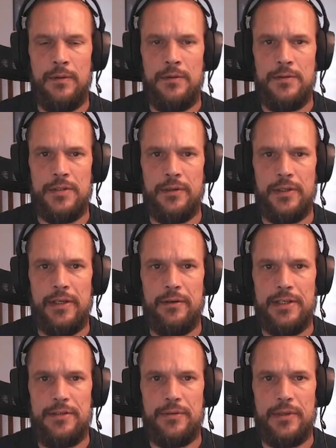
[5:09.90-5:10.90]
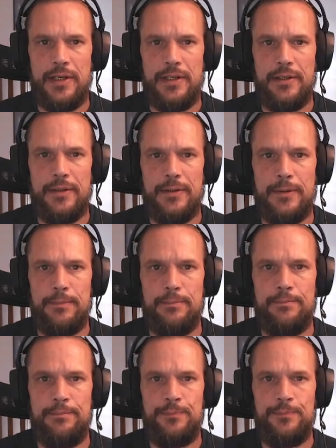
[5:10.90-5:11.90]
So here I try.
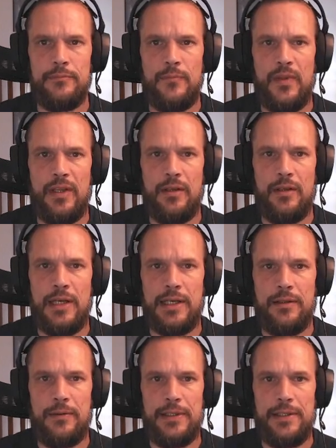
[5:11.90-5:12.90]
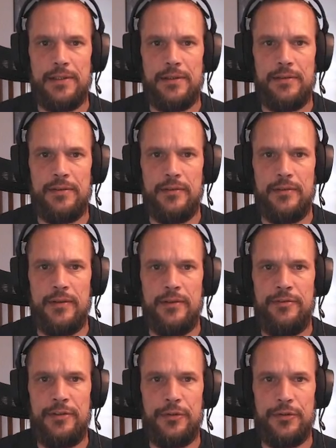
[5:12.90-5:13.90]
I created a
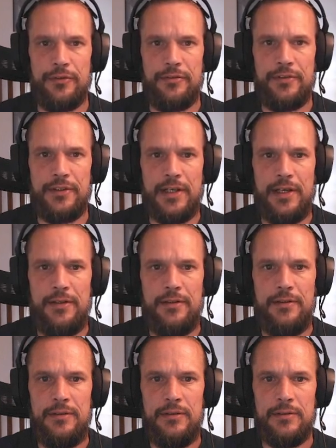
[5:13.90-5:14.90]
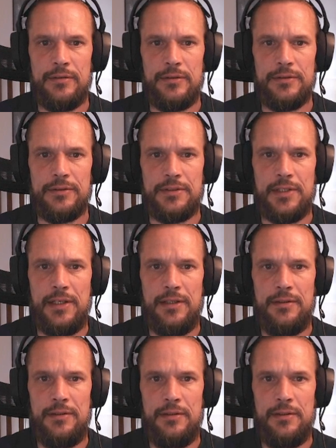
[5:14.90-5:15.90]
field of tile called
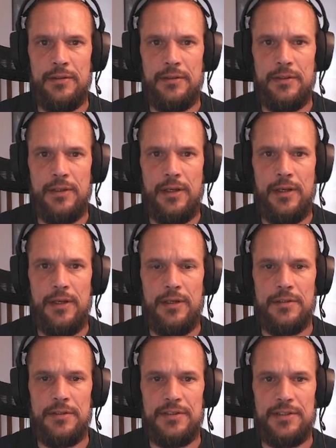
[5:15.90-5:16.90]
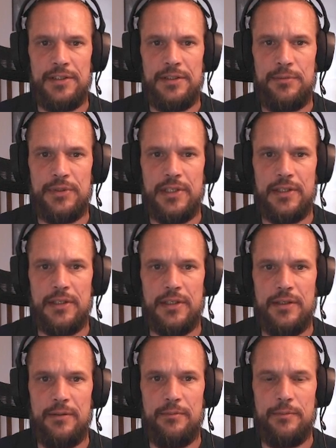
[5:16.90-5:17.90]
tile. Seems like
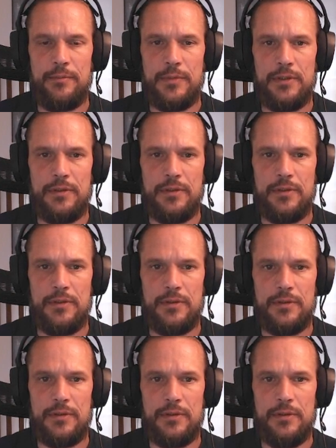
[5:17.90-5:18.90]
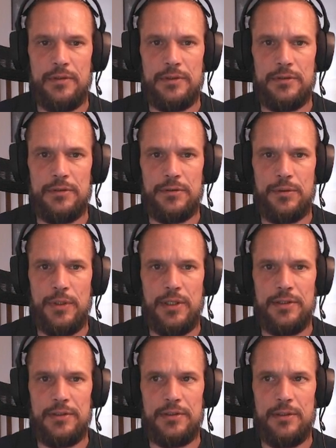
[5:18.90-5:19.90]
I'm going to try
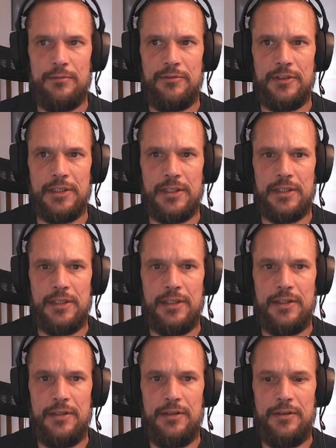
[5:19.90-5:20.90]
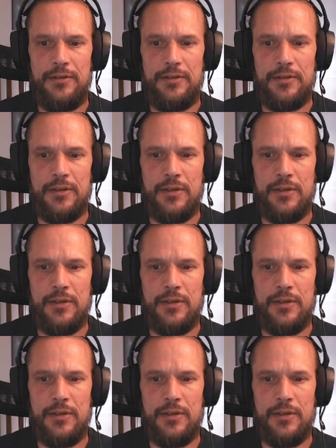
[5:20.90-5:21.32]
something else.